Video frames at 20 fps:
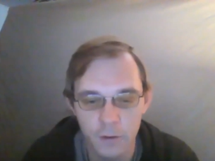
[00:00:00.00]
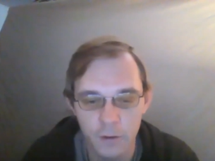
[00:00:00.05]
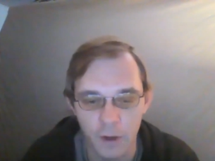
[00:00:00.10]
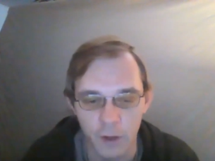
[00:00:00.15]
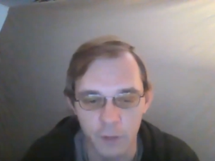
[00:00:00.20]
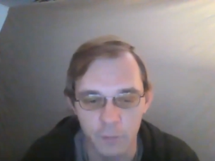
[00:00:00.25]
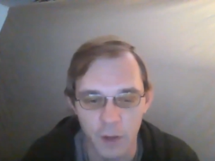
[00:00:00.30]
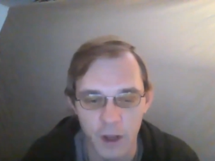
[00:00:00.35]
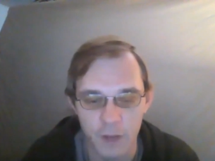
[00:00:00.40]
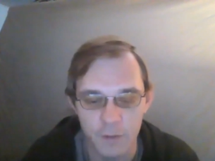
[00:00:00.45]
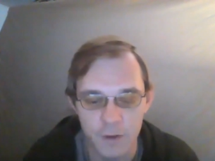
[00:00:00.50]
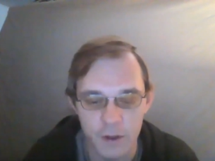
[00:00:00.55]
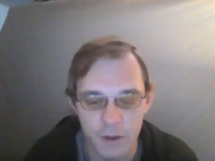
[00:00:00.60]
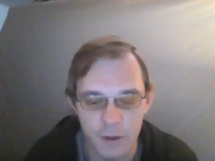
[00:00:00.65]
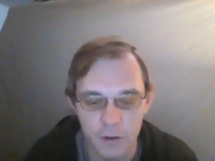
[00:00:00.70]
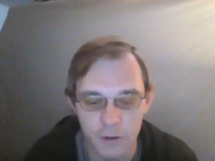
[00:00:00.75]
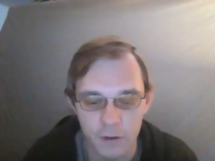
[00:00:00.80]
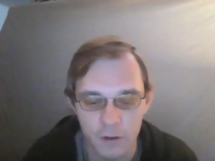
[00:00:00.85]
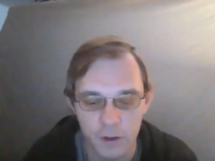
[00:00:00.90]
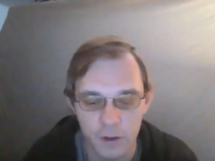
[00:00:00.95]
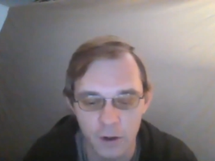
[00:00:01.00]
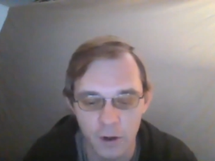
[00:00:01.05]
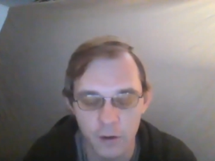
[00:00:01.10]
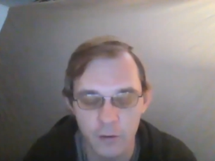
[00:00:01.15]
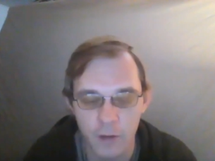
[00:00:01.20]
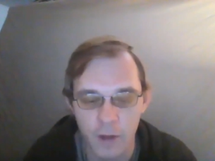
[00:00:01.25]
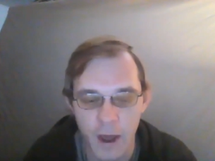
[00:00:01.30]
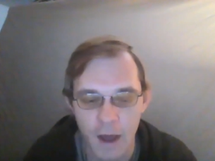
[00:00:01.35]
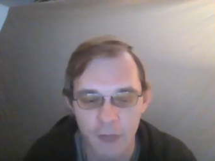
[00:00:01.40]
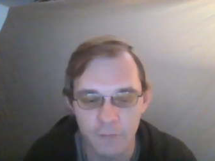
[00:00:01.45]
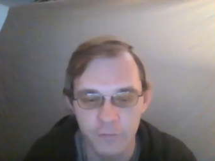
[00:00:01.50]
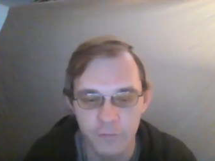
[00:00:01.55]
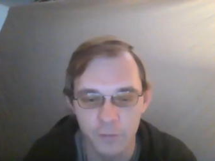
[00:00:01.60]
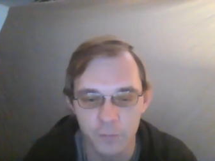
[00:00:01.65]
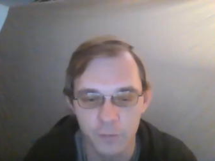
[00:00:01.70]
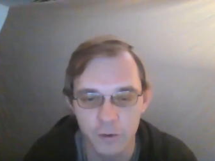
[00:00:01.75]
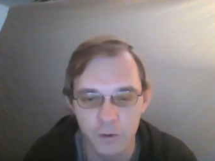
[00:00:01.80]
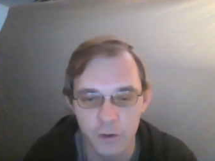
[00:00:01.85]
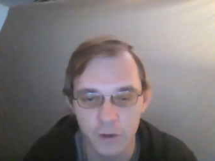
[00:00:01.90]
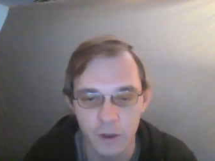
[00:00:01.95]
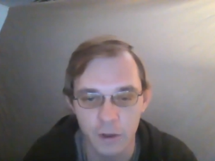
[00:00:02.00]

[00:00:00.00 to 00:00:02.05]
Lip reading: and maybe, you know, have them